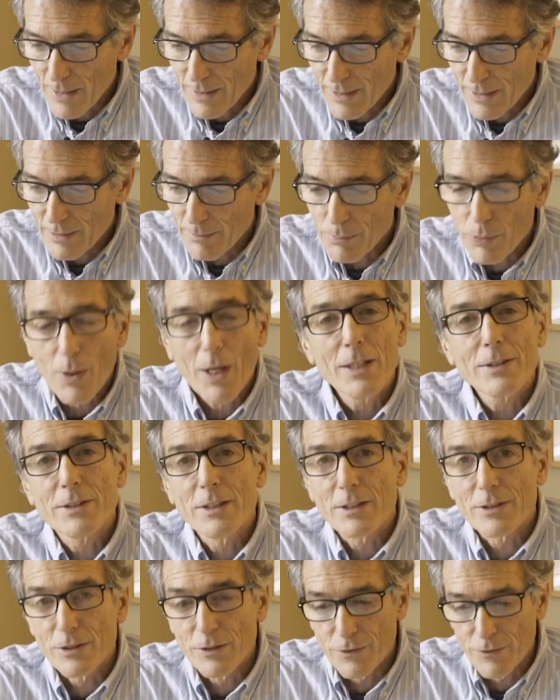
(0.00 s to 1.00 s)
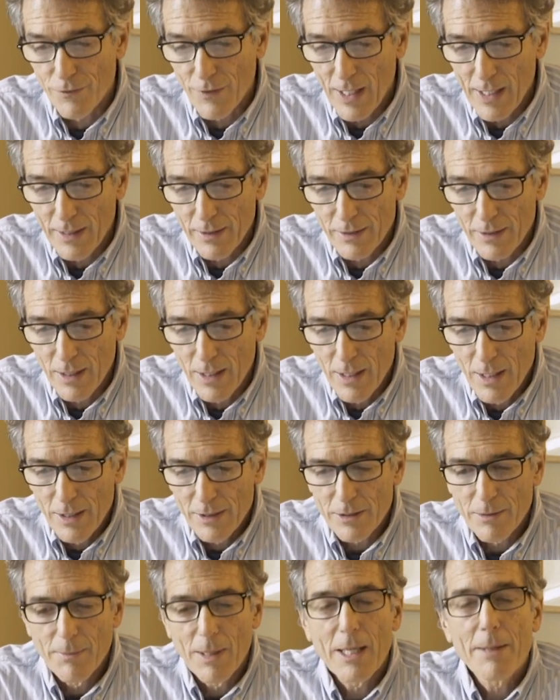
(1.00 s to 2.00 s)
and then the process is faked
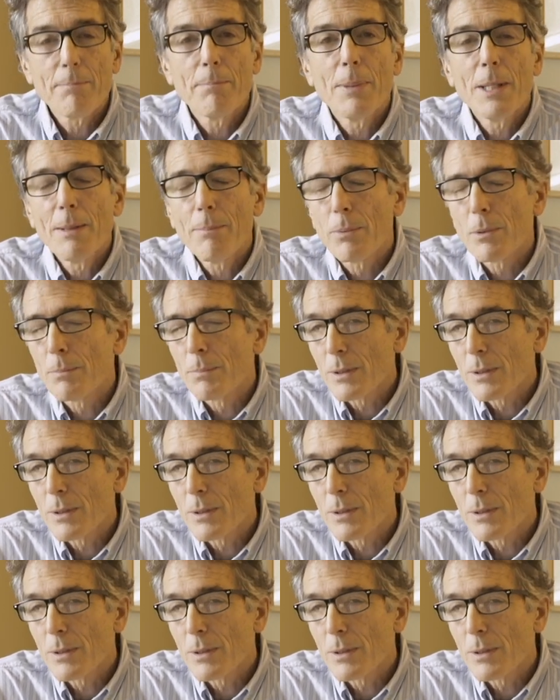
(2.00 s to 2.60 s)
to make people